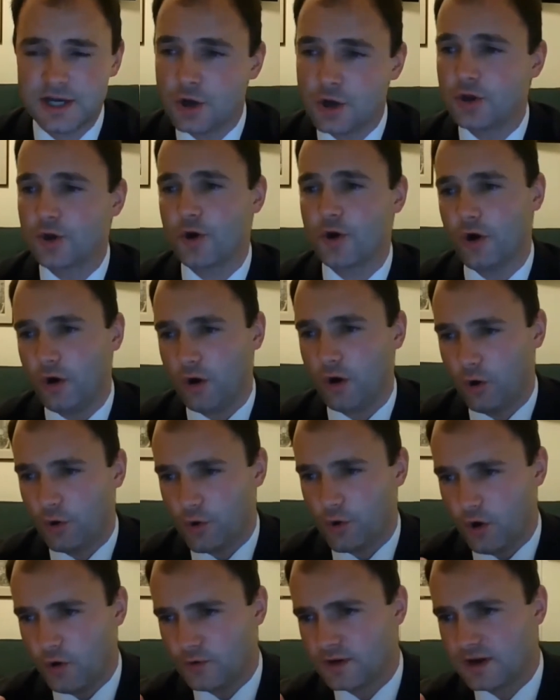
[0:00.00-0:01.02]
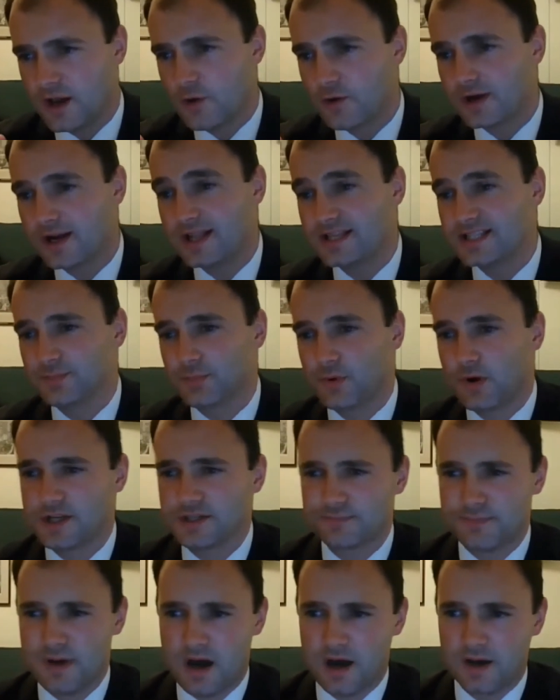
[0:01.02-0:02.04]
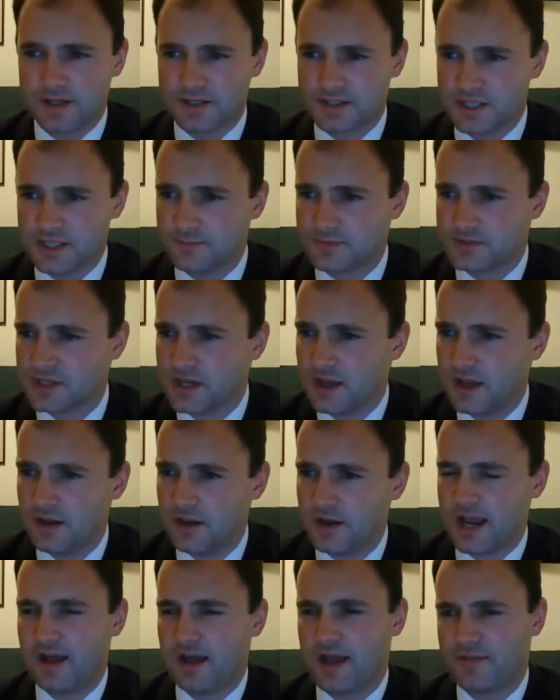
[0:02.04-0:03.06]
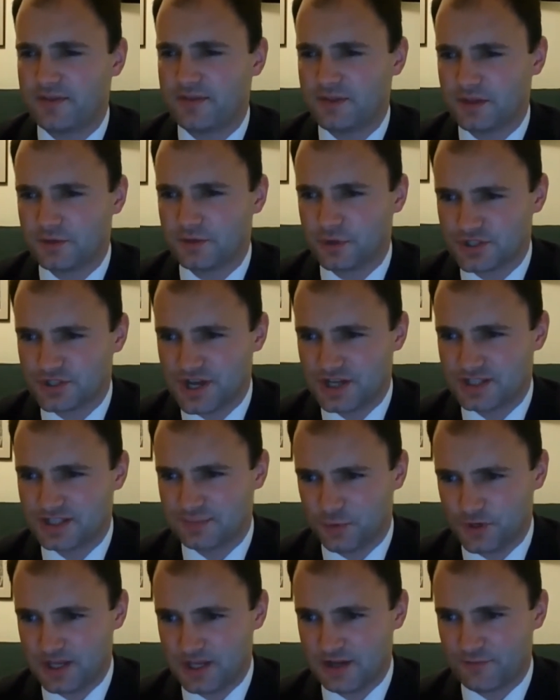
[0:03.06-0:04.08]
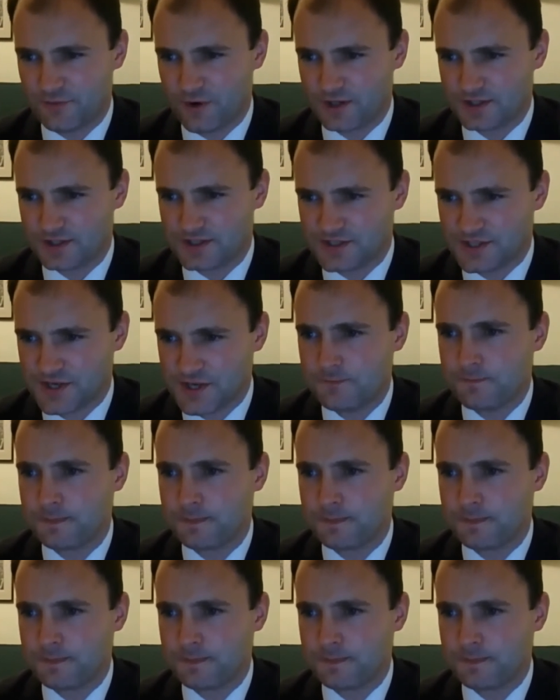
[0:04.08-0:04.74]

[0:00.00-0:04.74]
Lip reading: Look, on local enterprise partnerships, look, I think that the starting point here for us is,